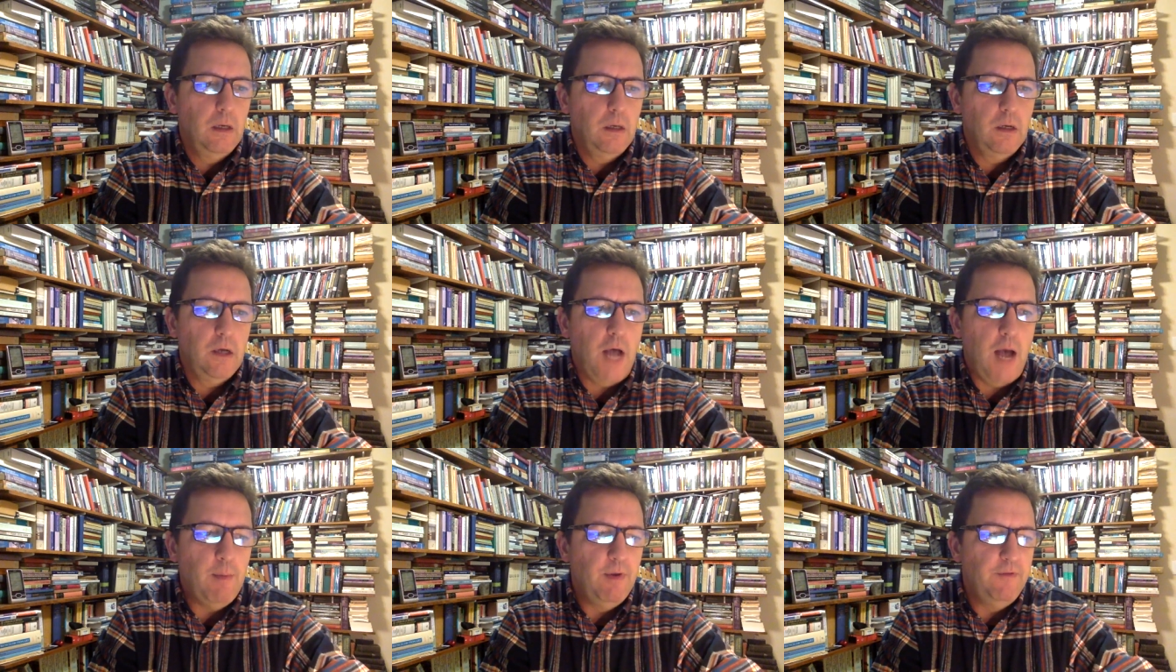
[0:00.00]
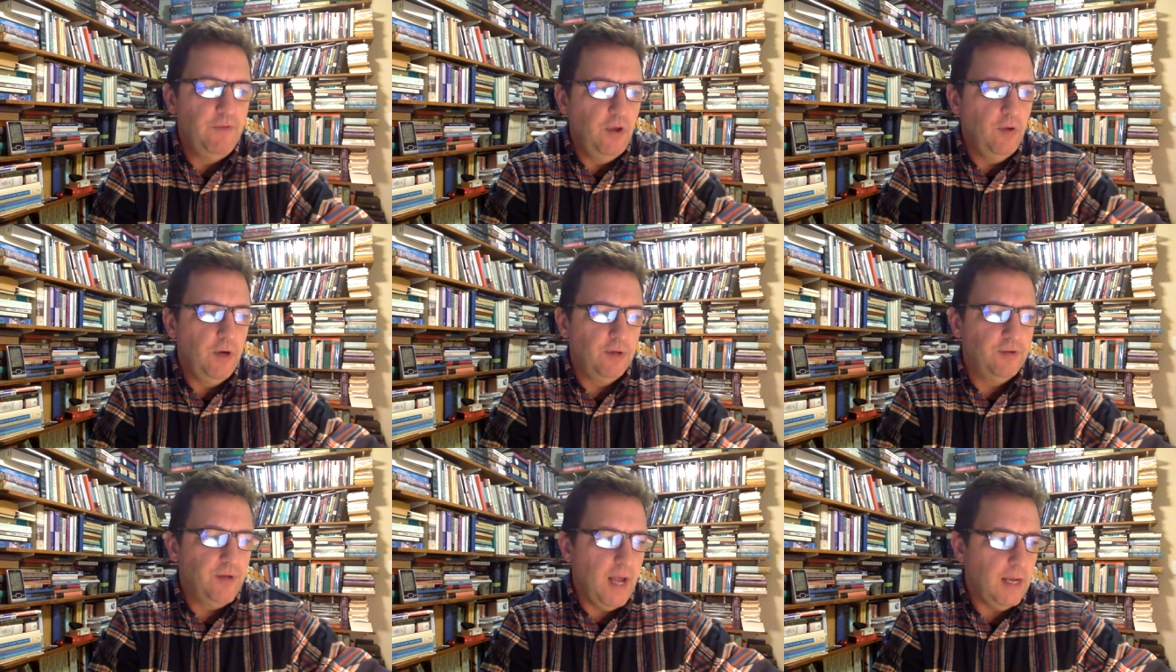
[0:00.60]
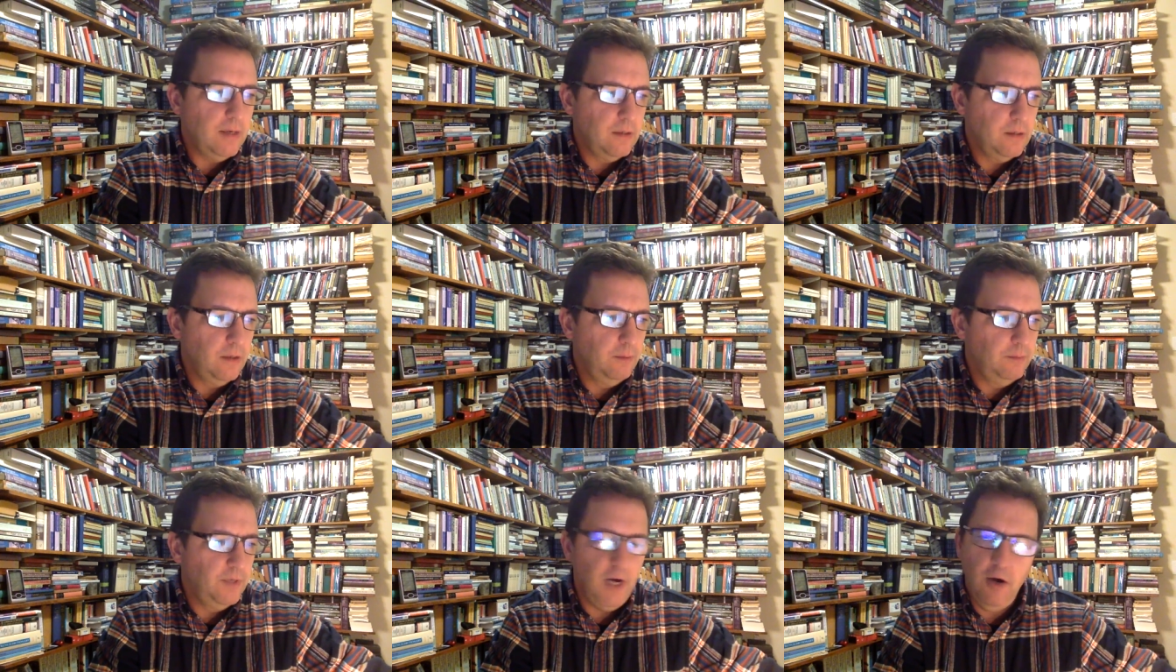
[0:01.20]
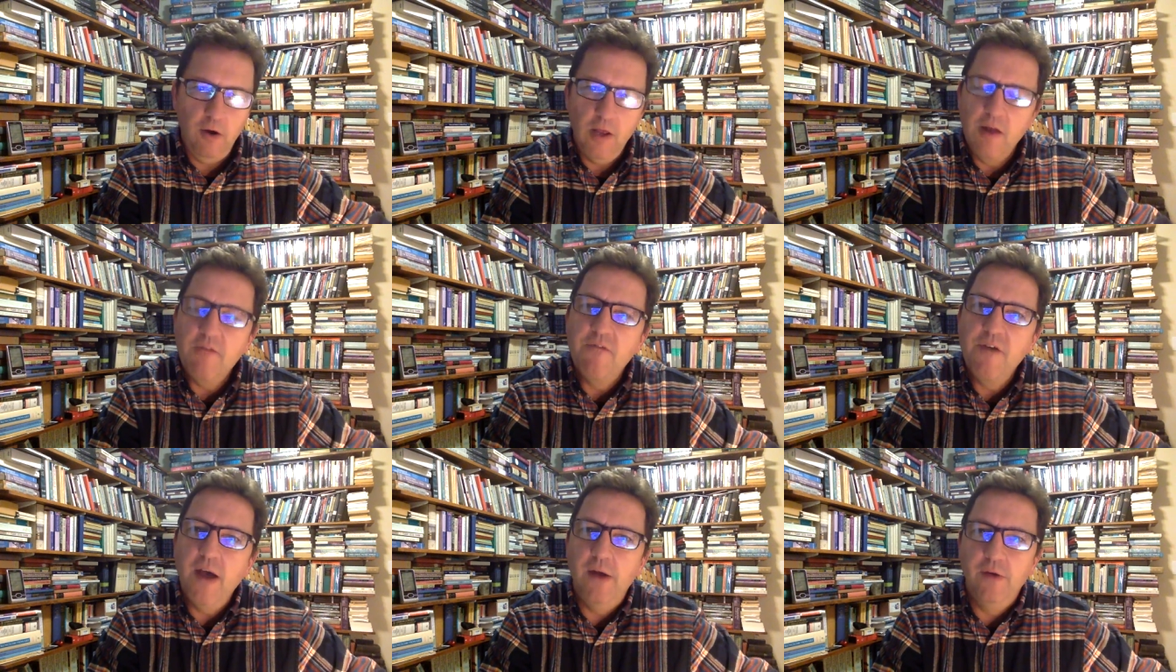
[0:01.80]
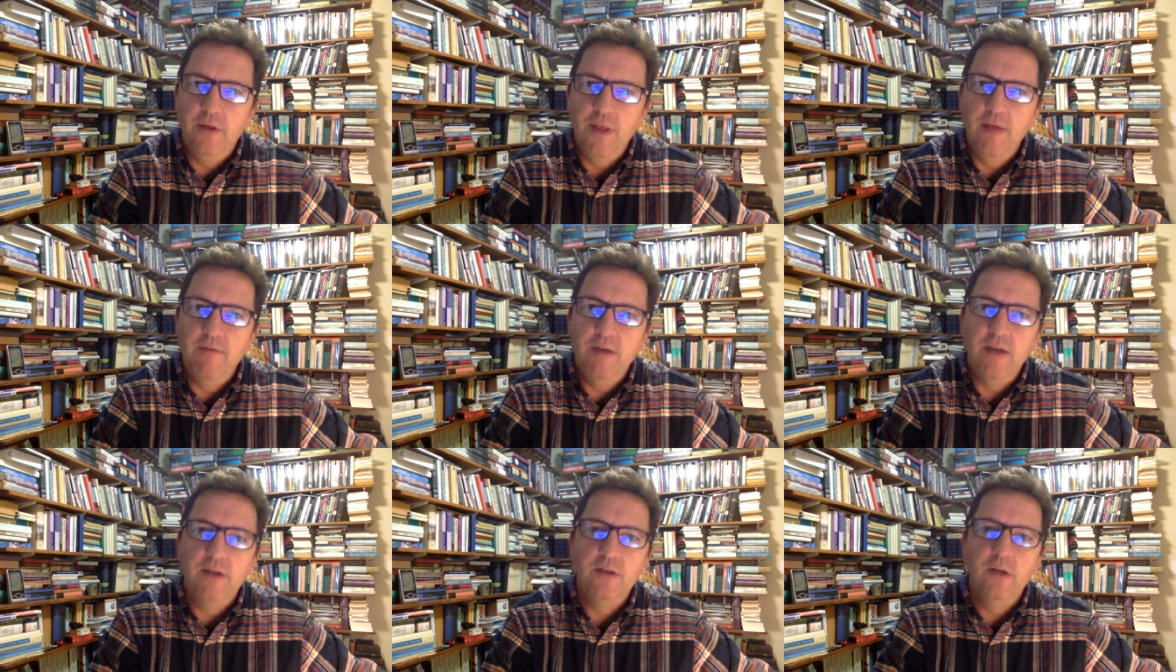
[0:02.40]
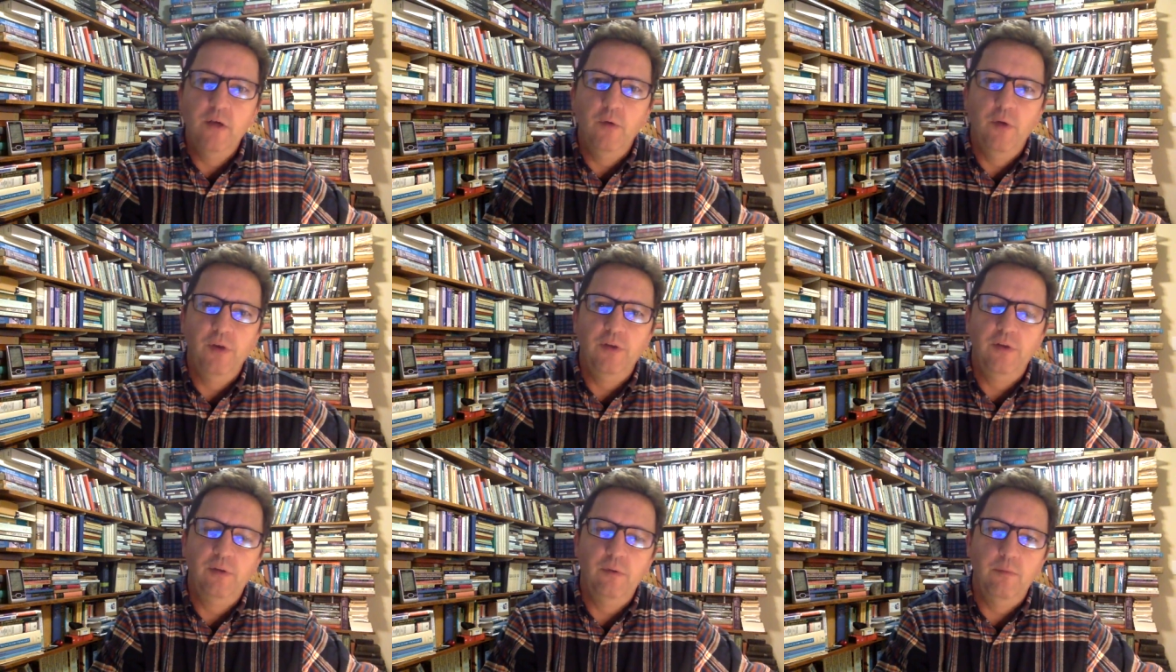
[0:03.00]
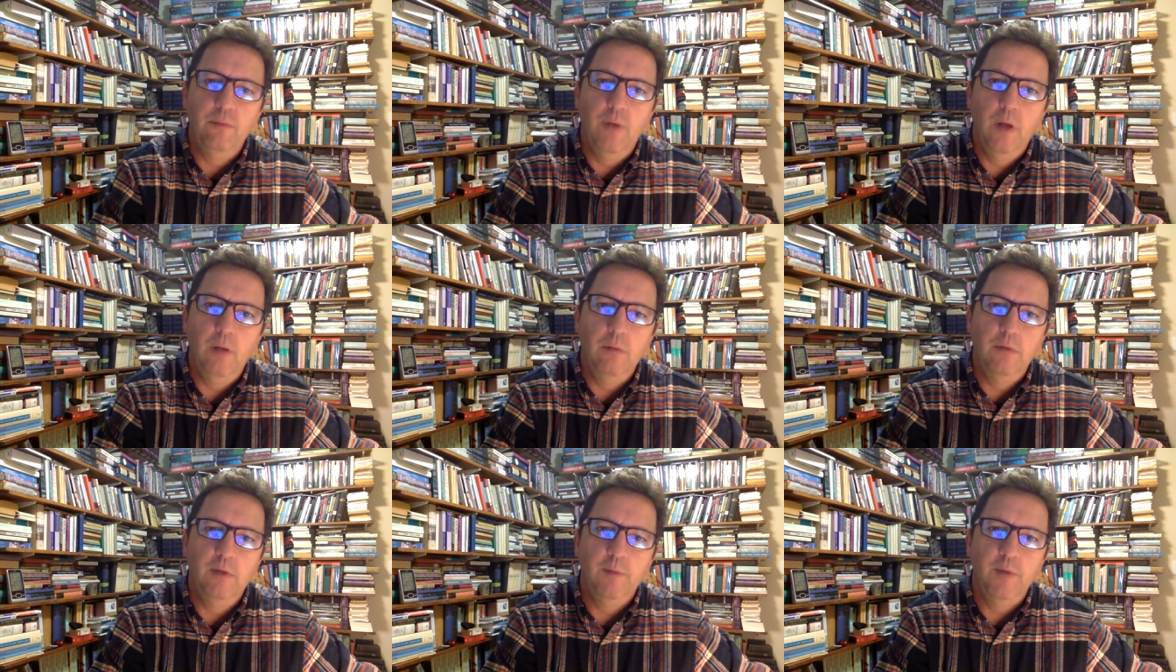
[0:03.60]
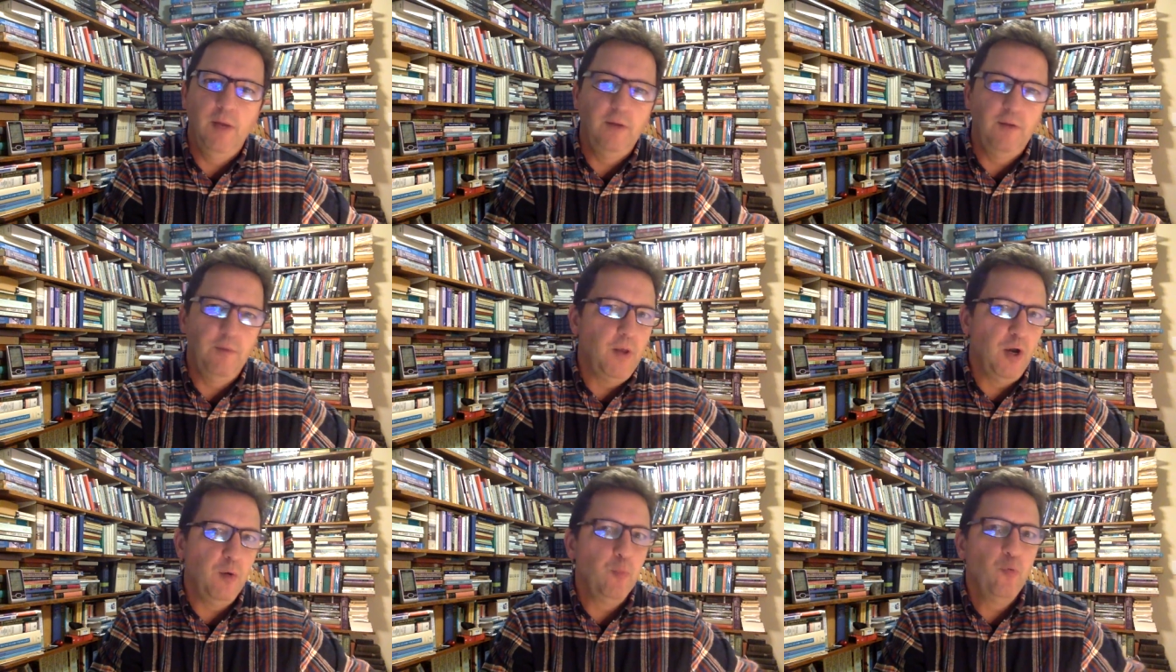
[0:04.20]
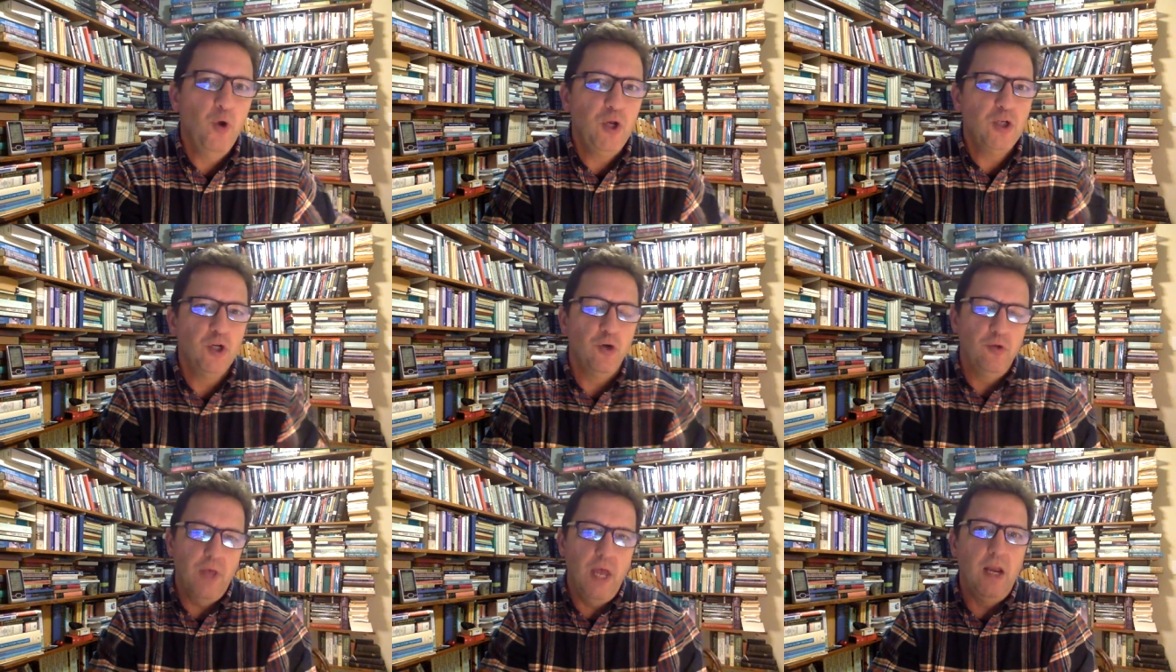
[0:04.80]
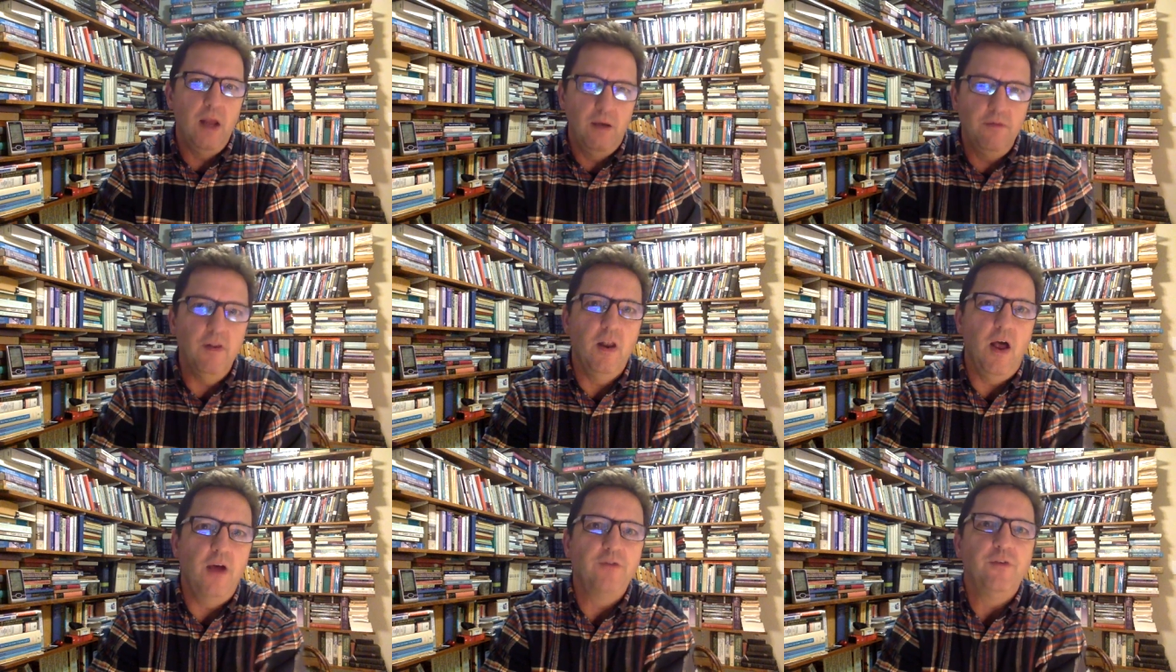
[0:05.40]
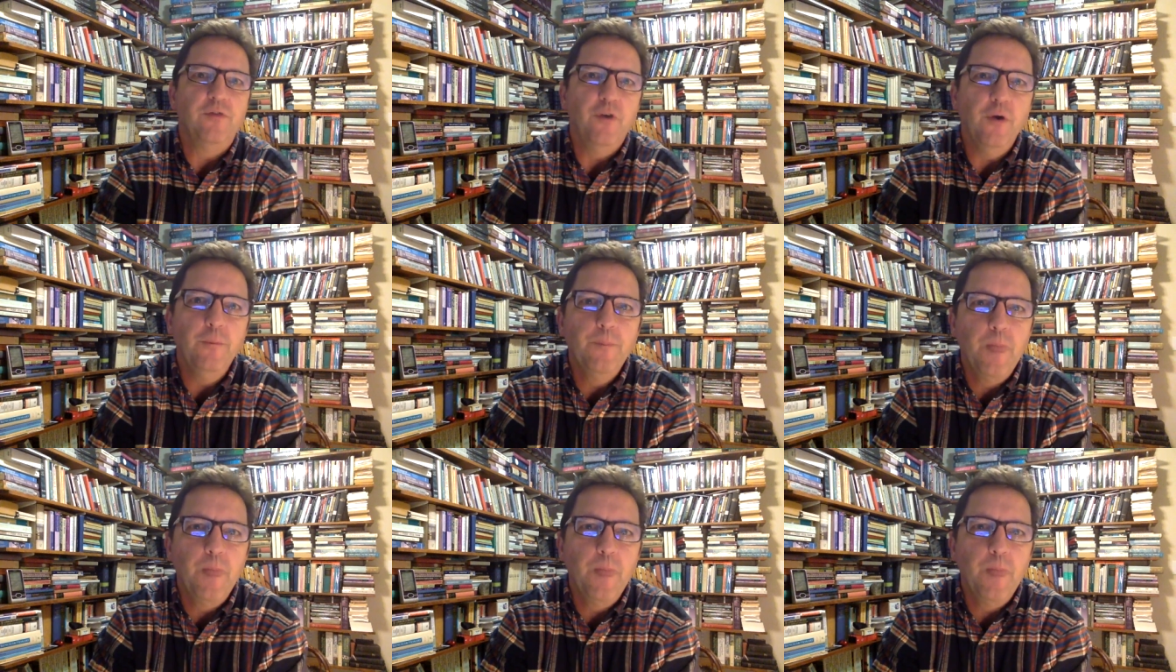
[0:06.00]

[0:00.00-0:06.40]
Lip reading: common view, and it's not entirely unfounded, that Van Til was sometimes a better preacher than a philosopher.